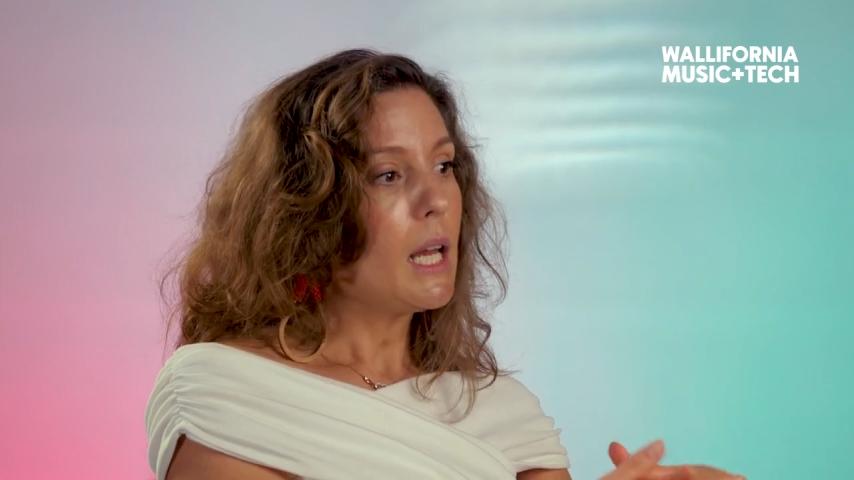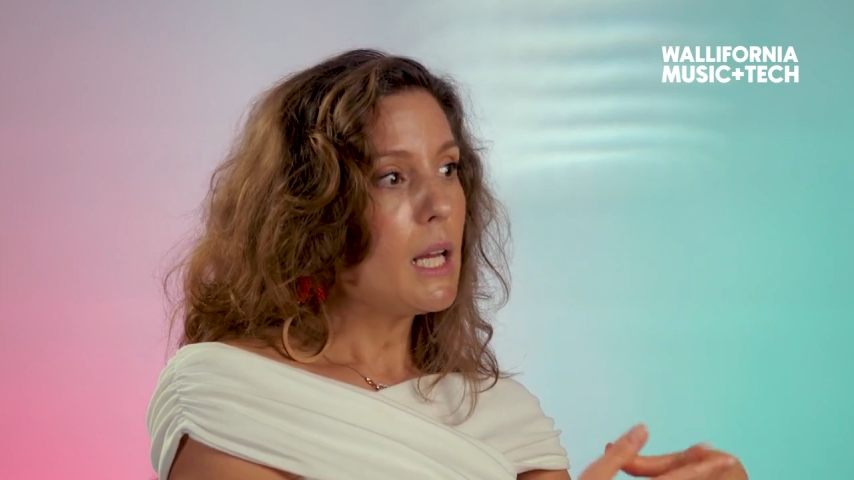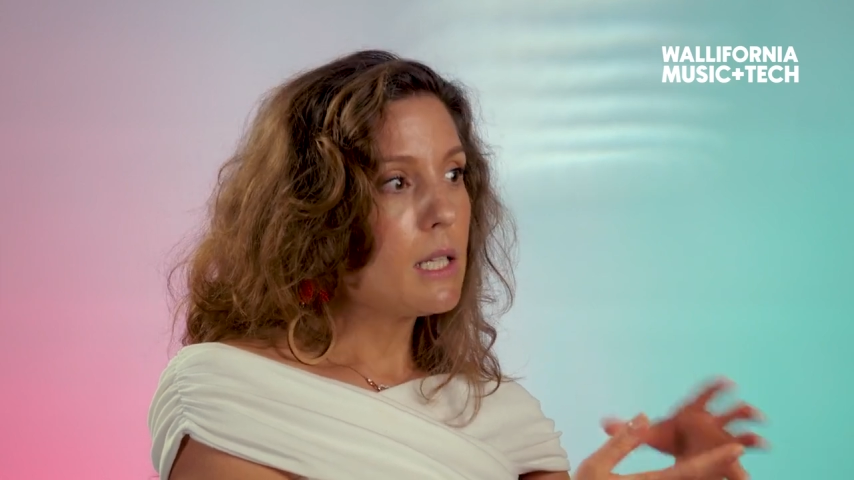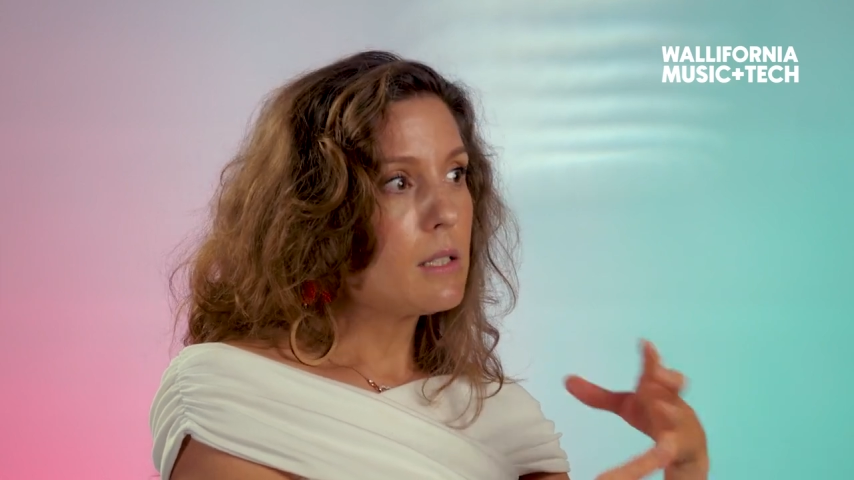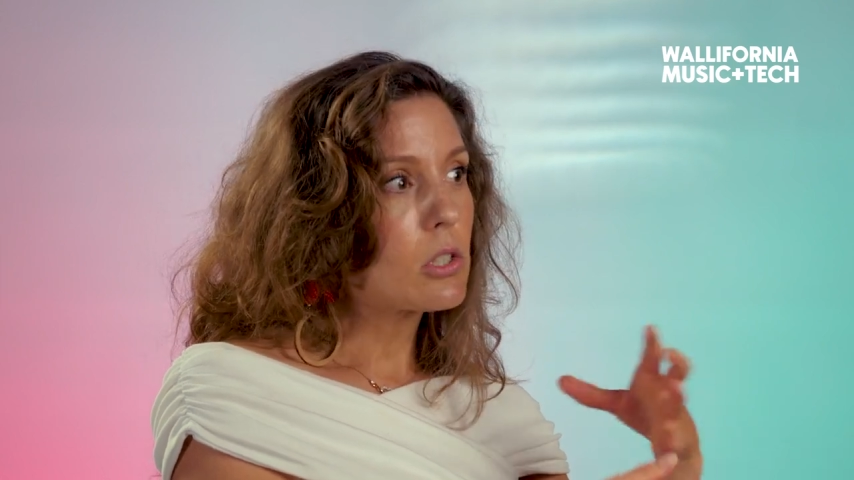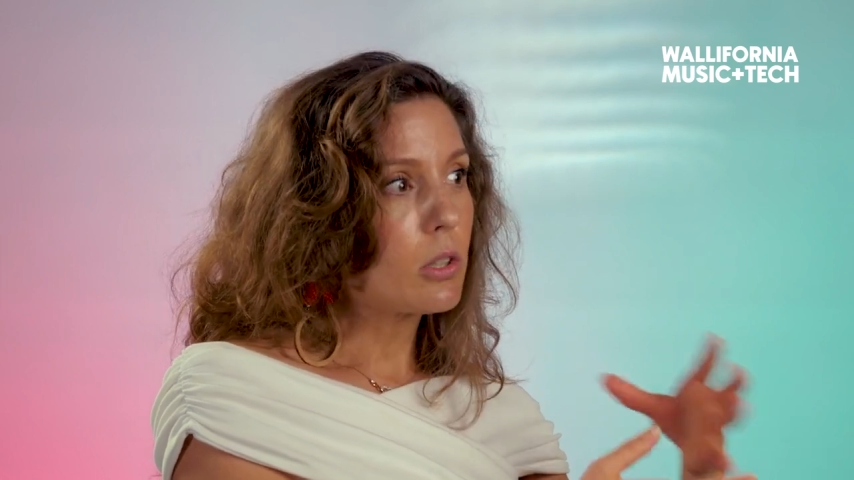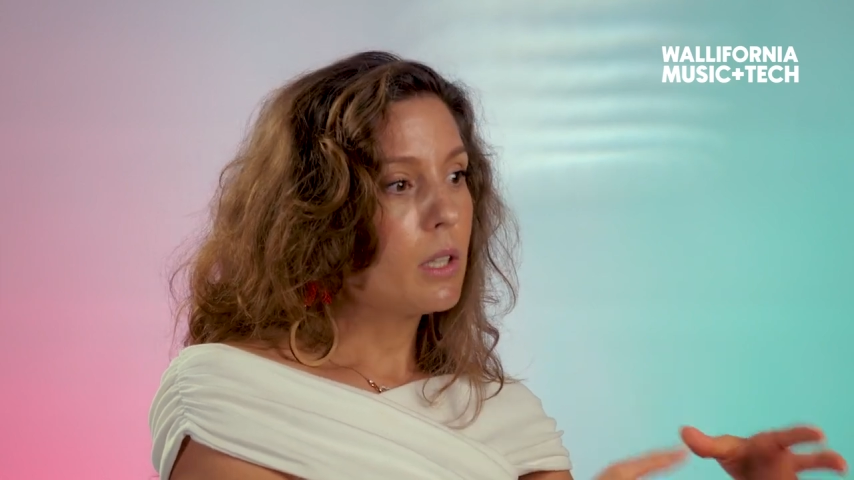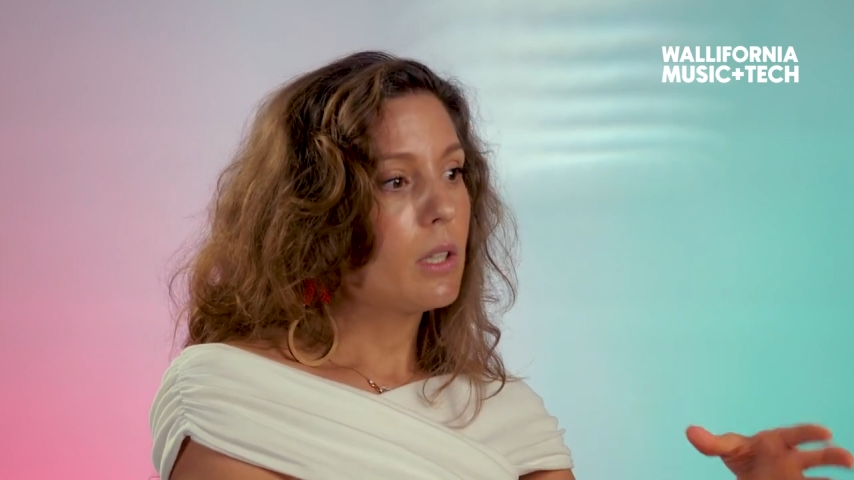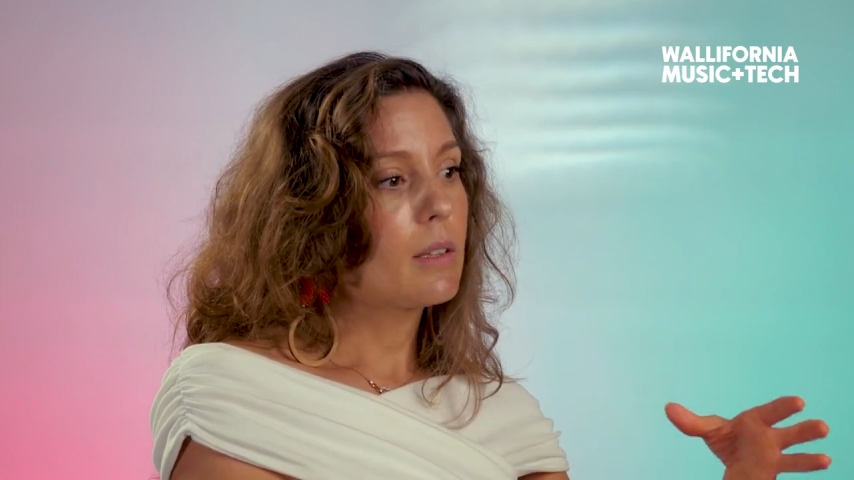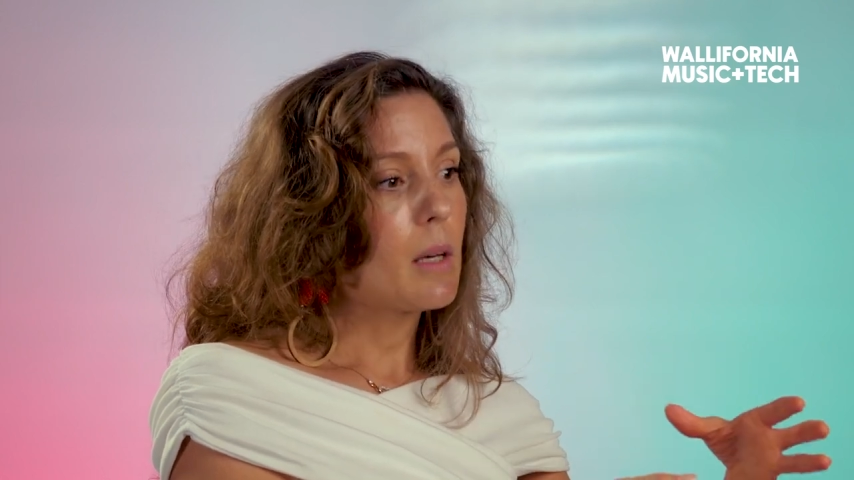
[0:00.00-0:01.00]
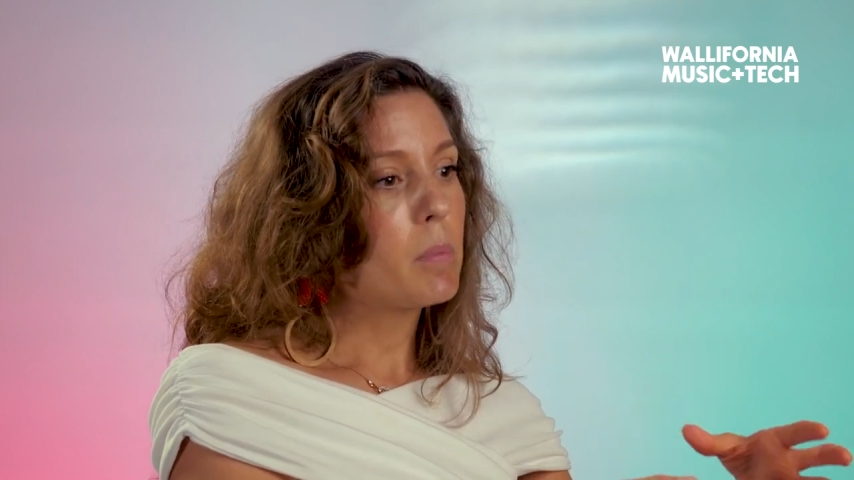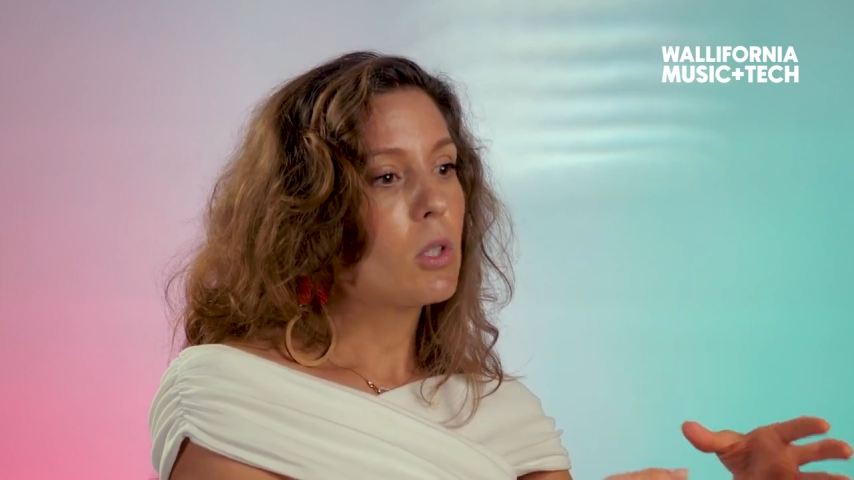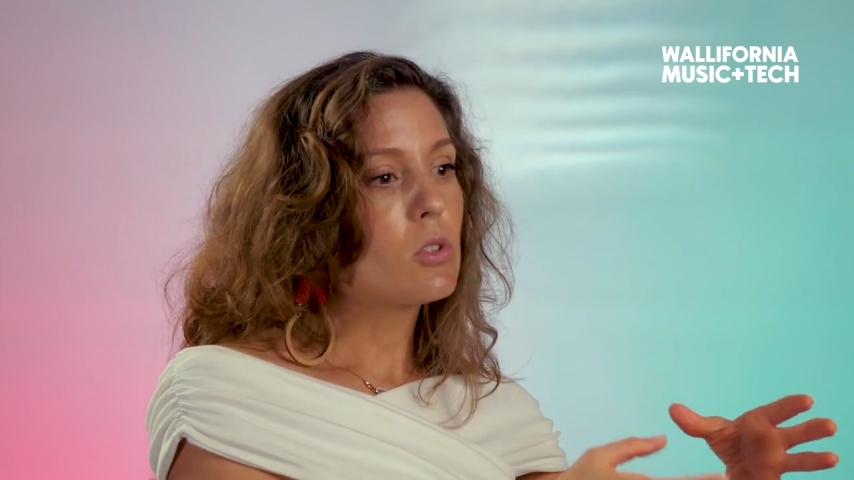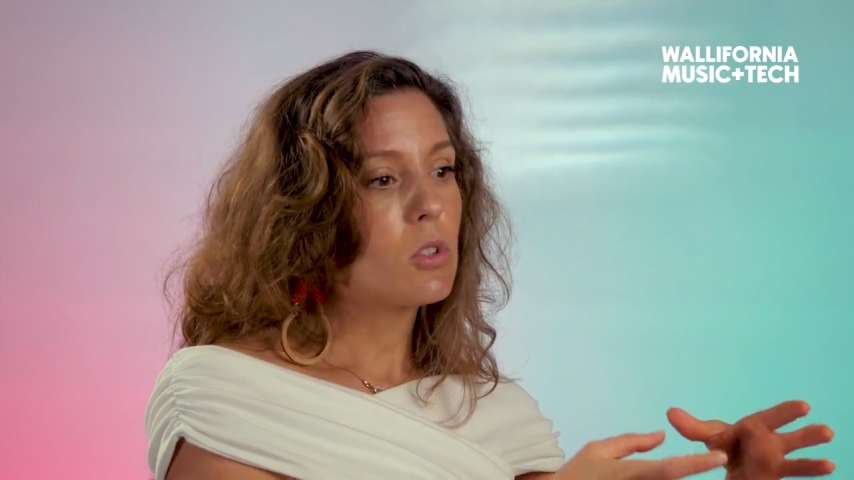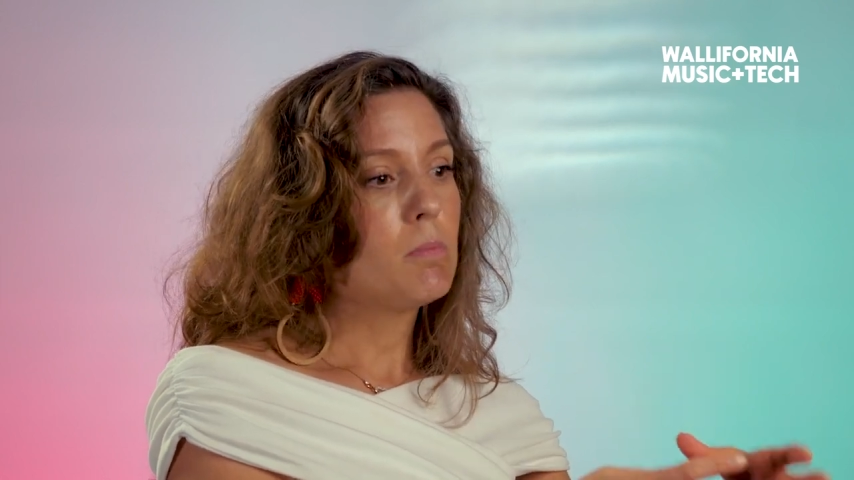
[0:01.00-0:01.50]
is looking at that,
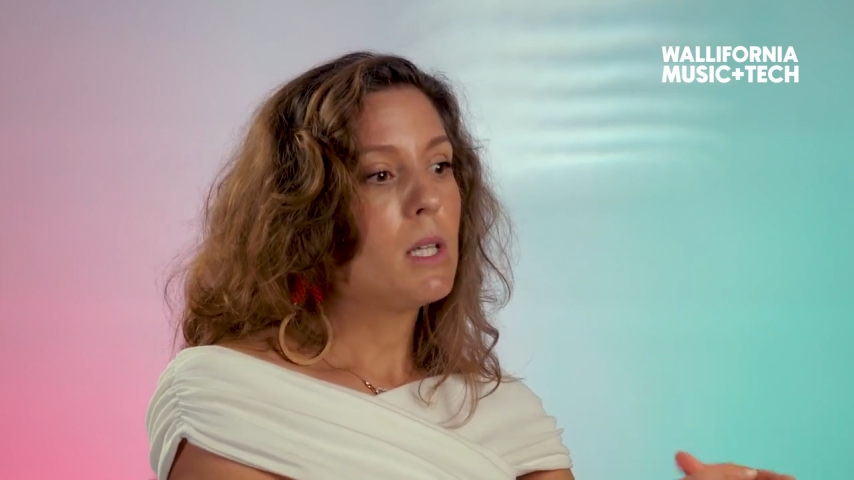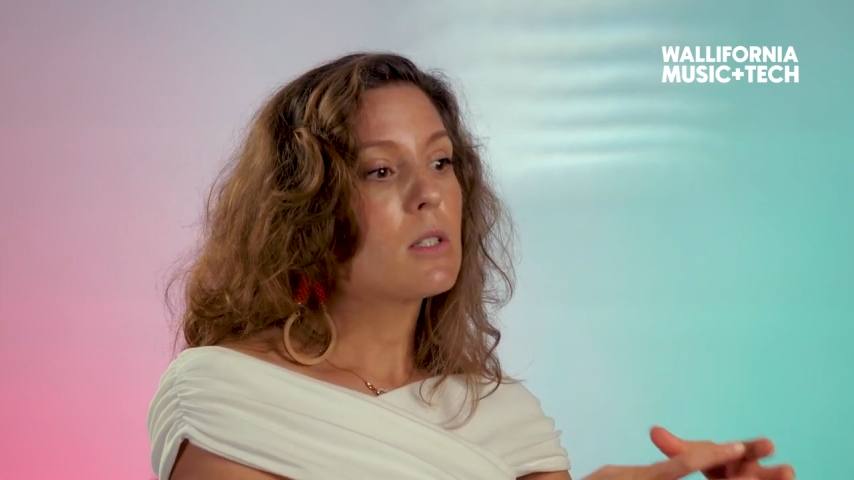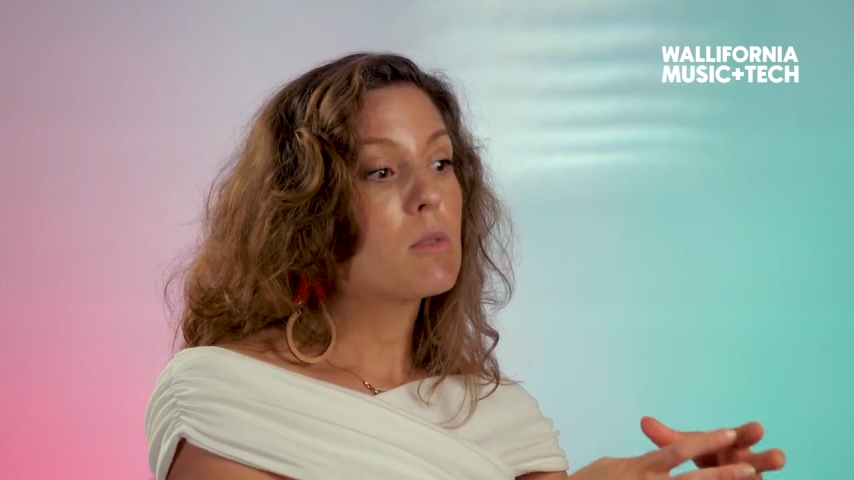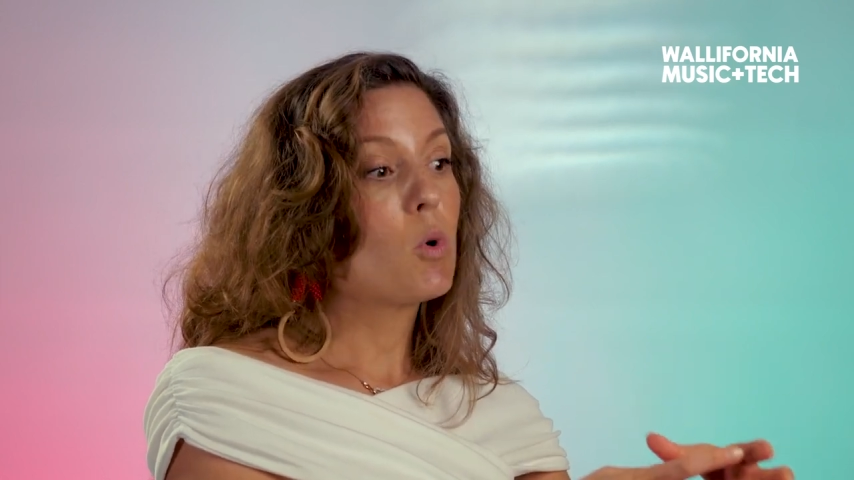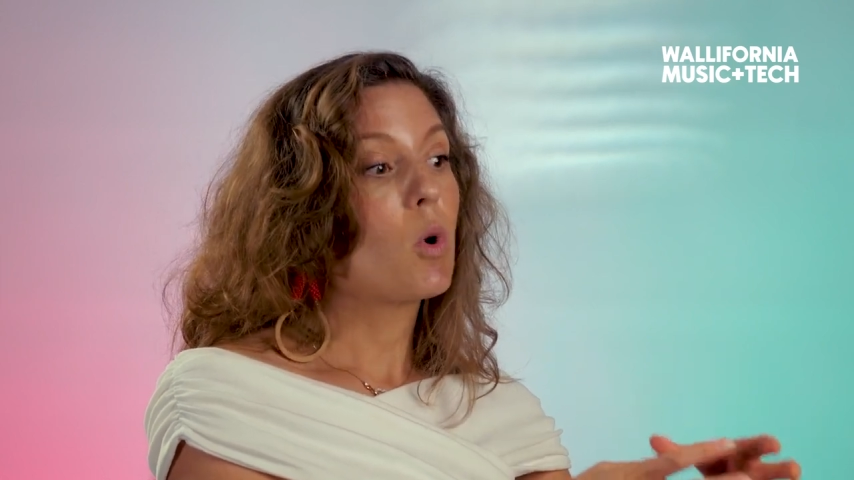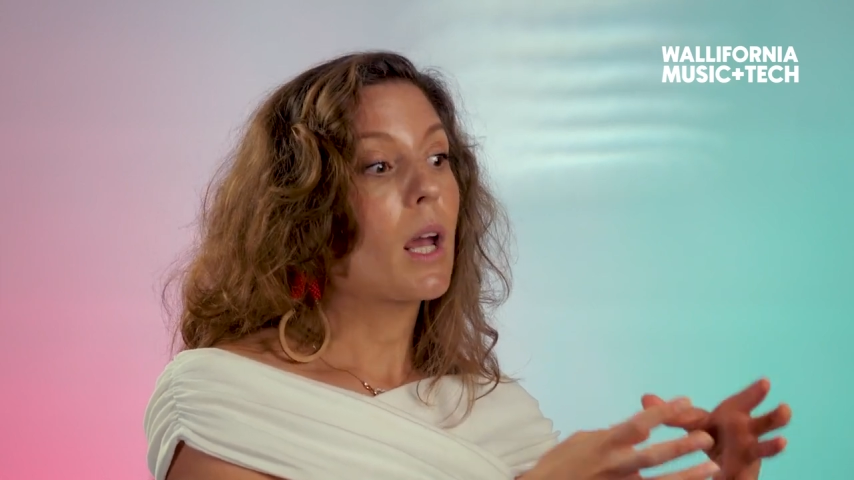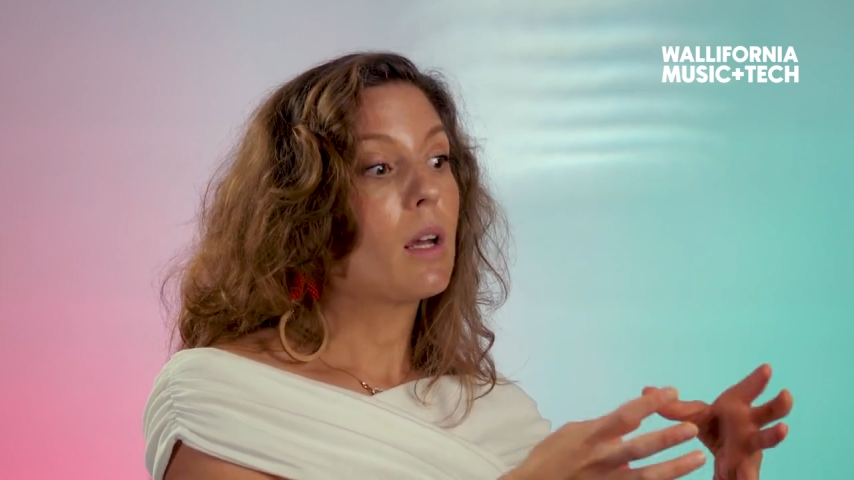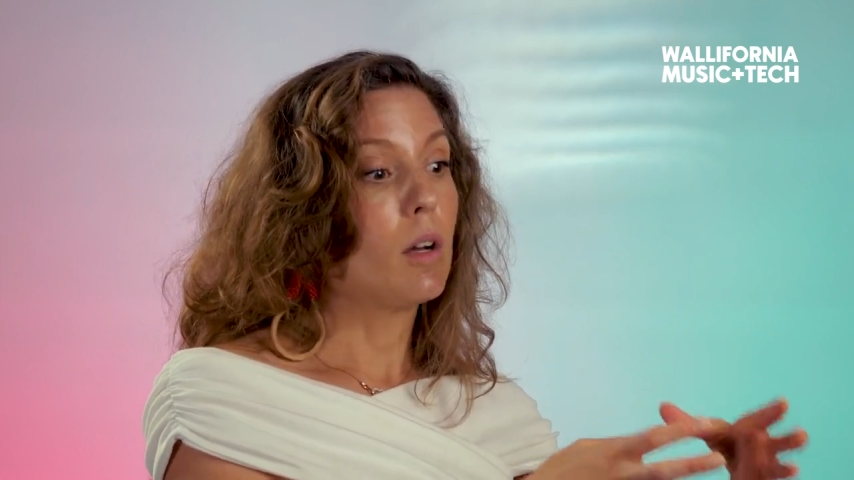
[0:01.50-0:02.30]
because to me it's more like